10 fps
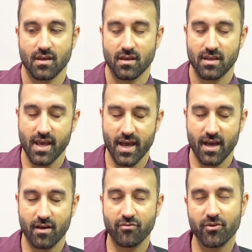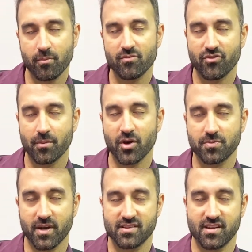Yeah, for the most
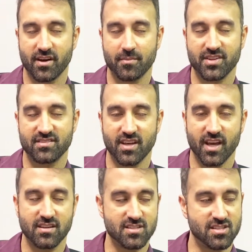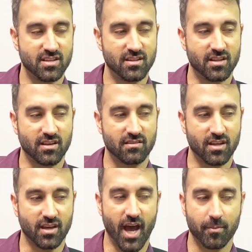part, here at MCC, I teach the
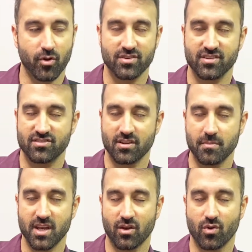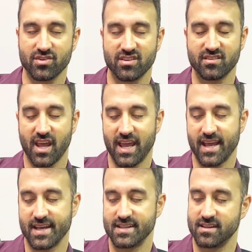comm courses, so the media courses,
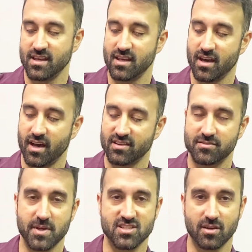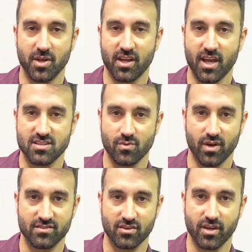and the speech communication
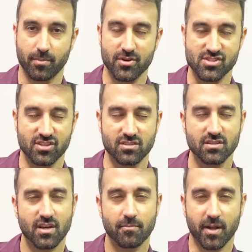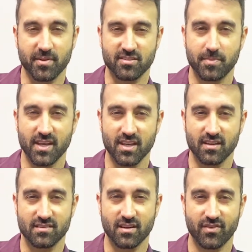ones, so interpersonal, public
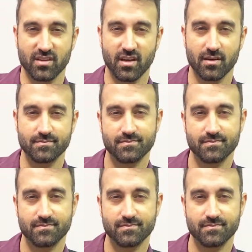speaking, stuff like that.